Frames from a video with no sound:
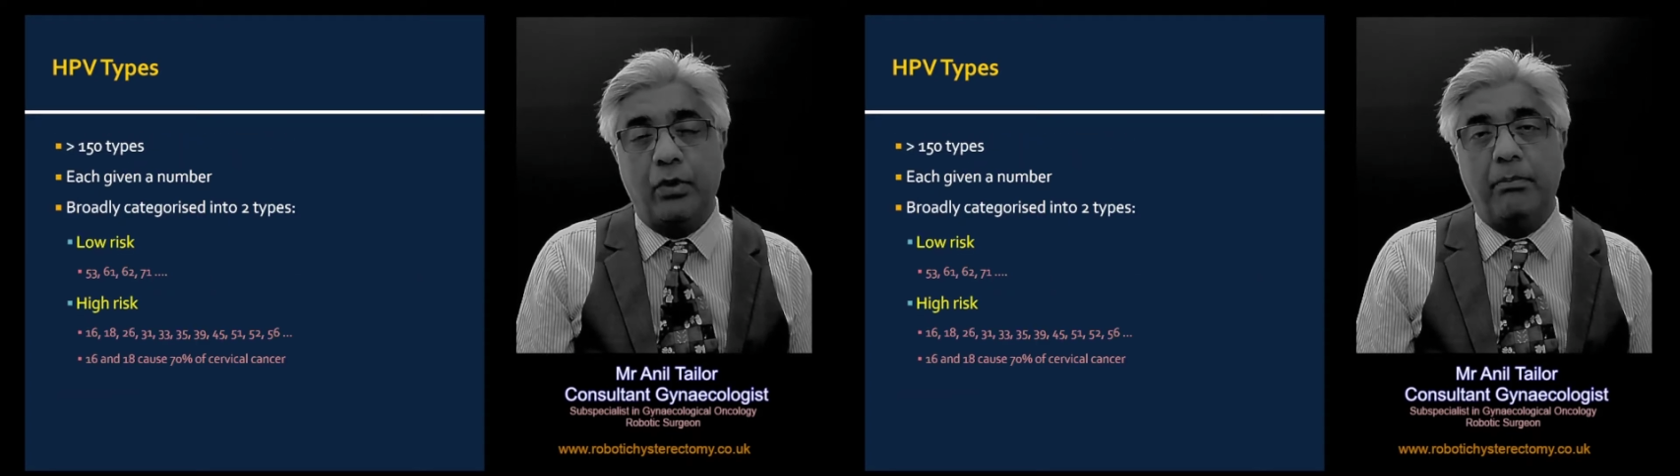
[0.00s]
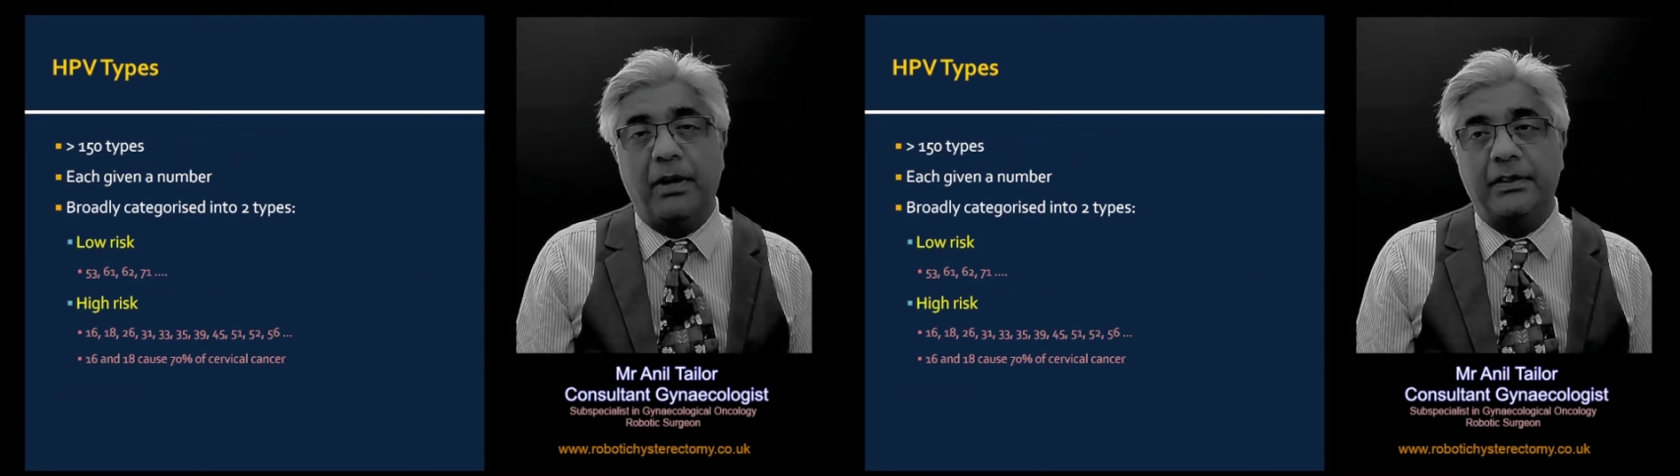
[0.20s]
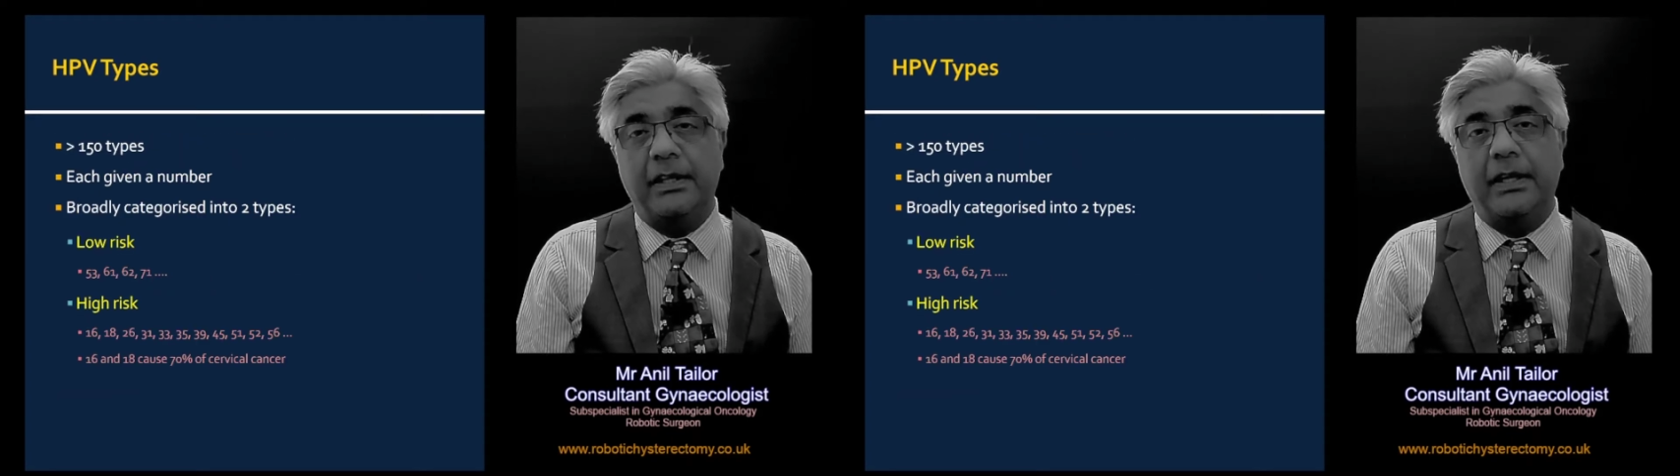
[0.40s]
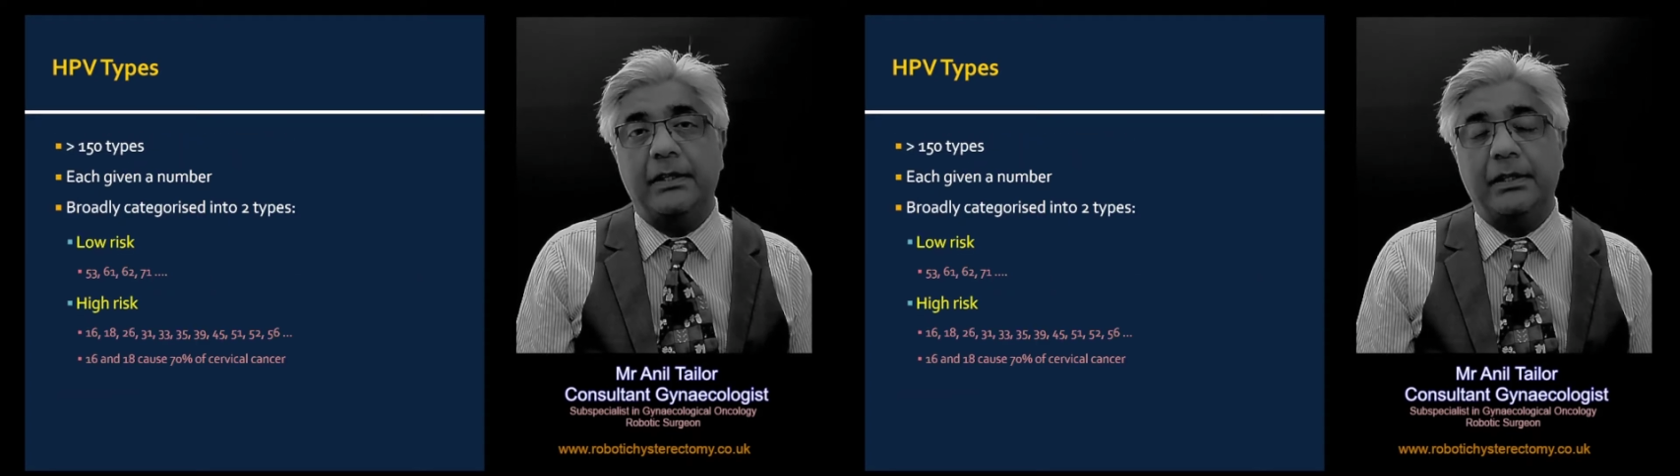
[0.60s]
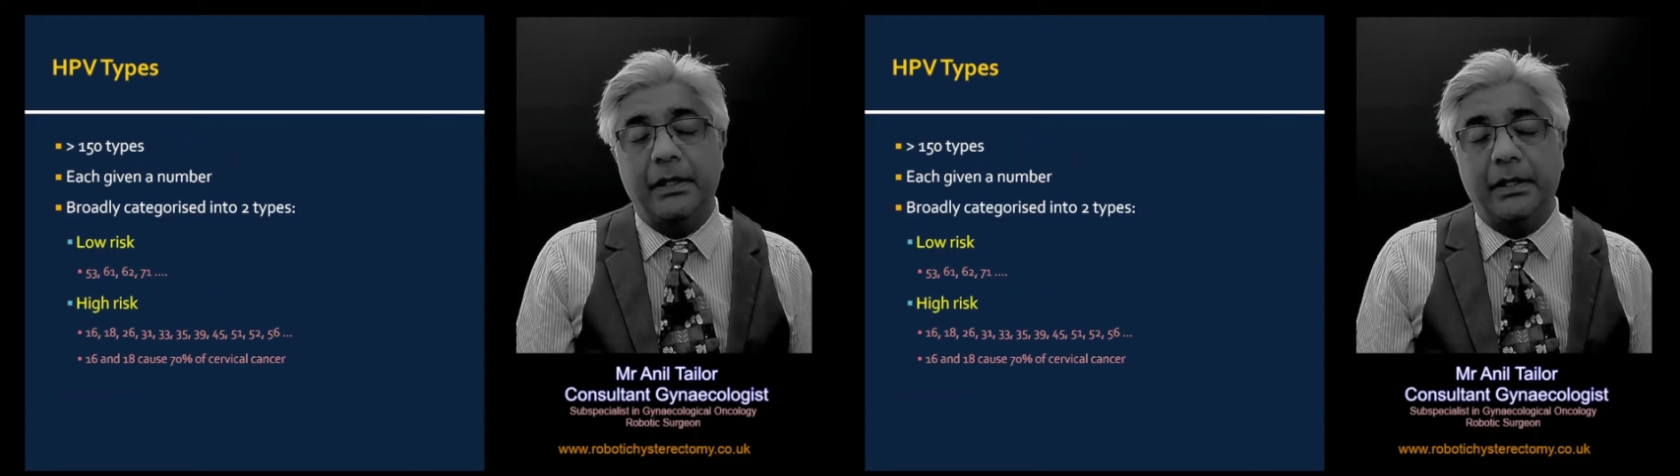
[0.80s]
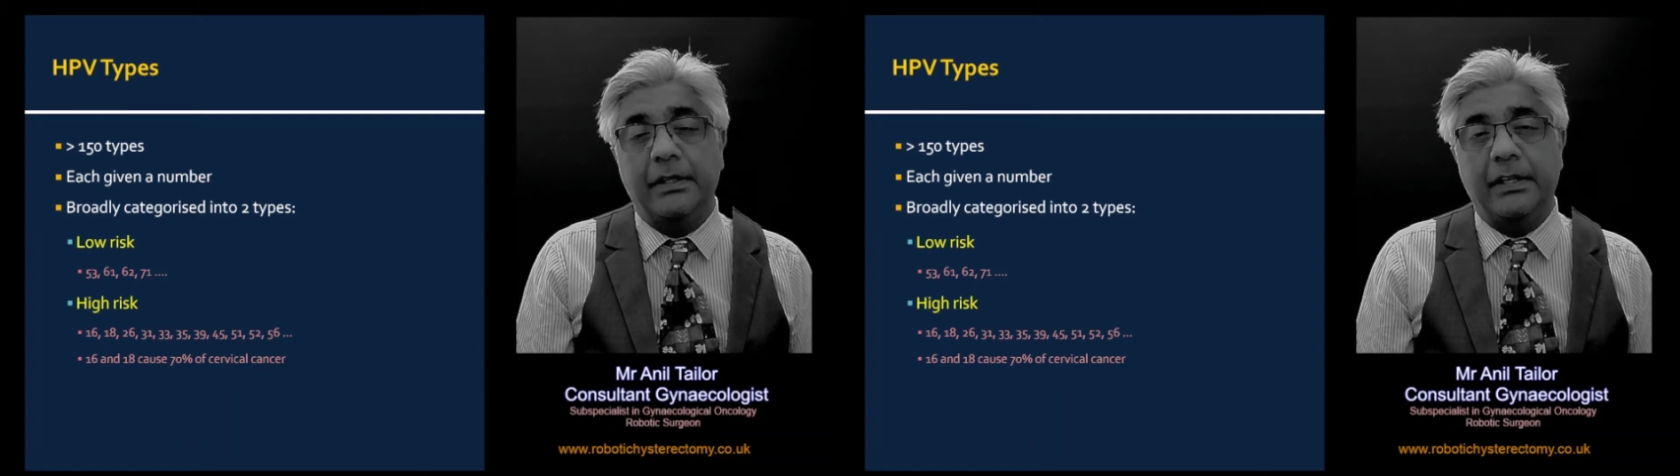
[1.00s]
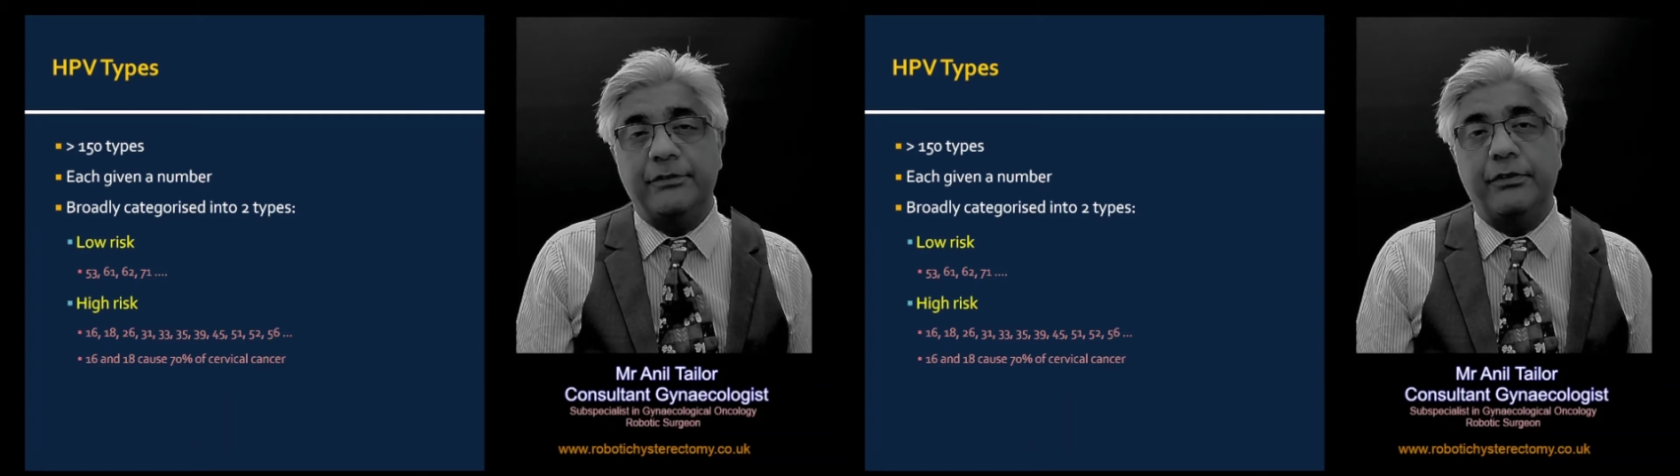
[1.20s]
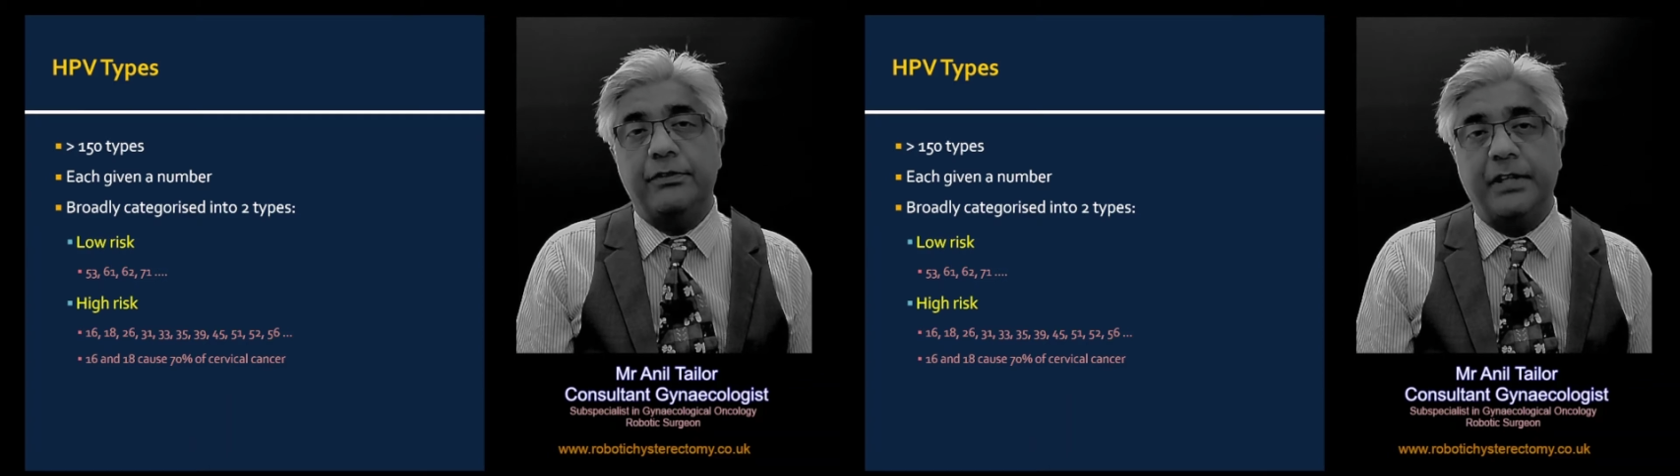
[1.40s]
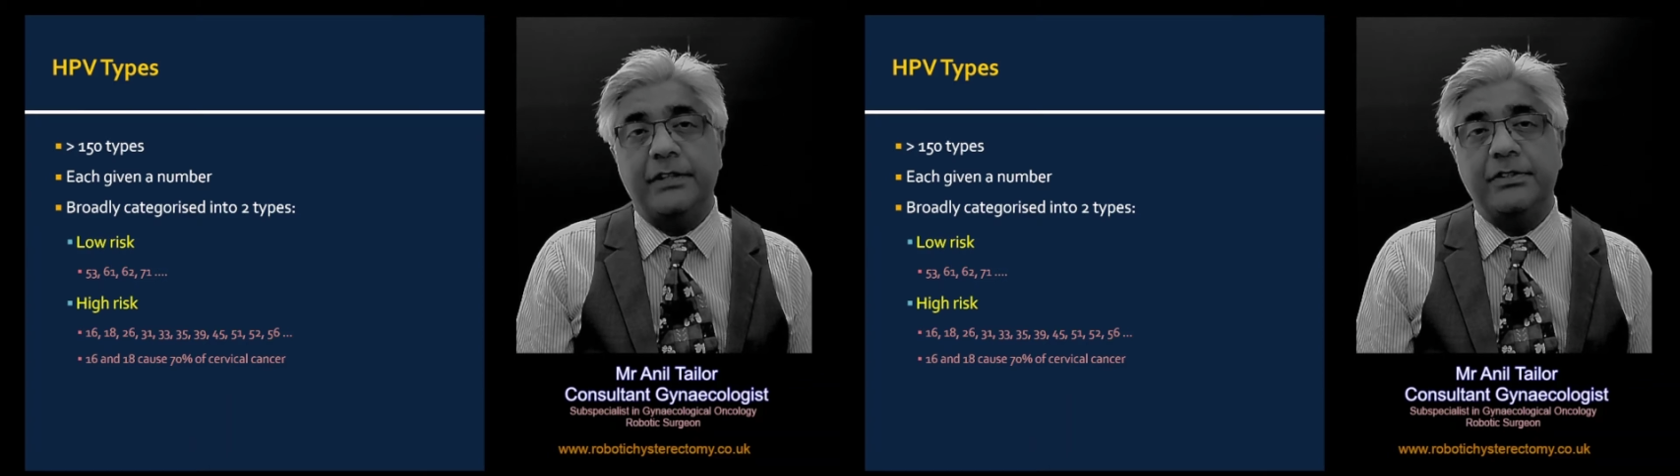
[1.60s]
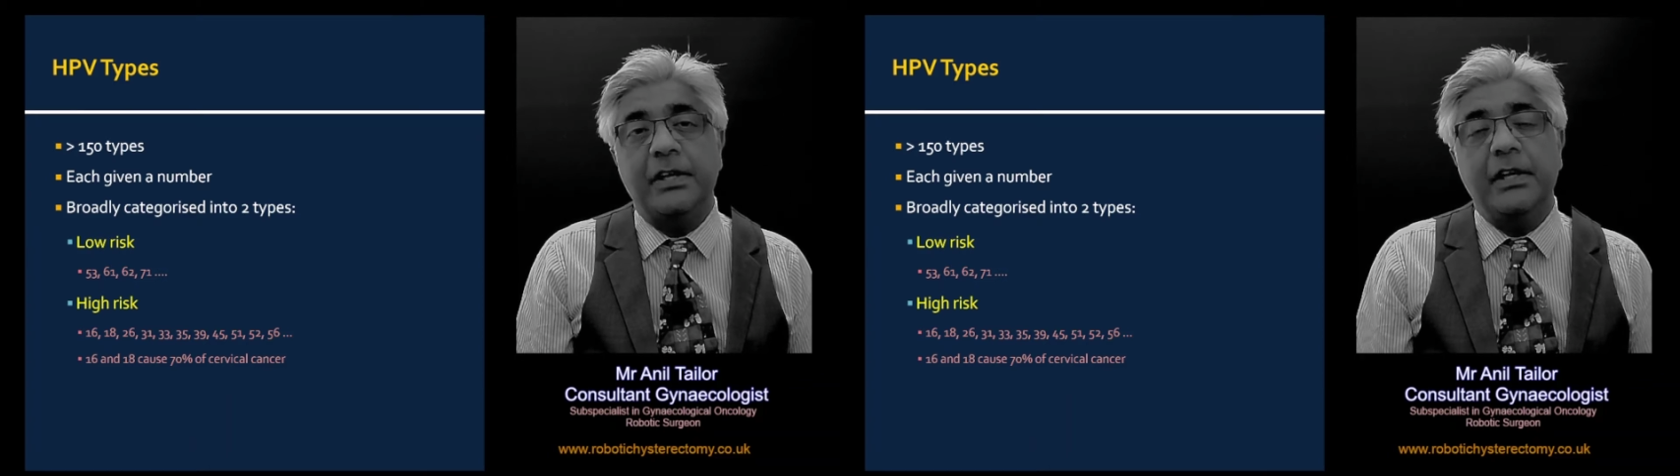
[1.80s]
more about that in the next few
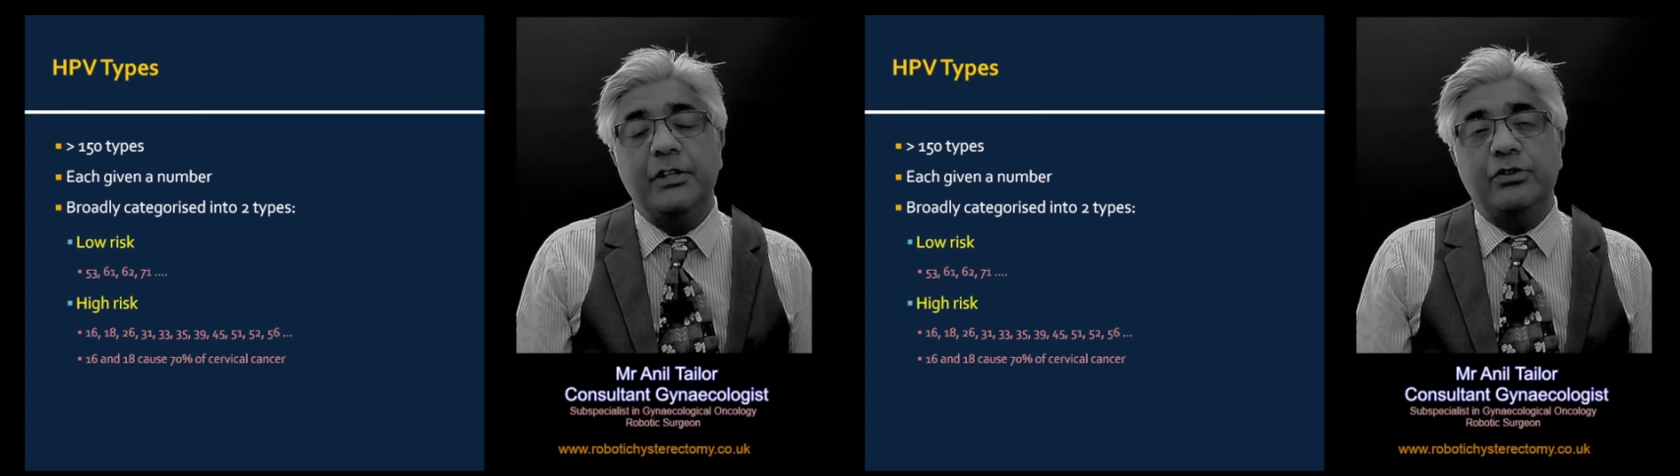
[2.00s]
slides.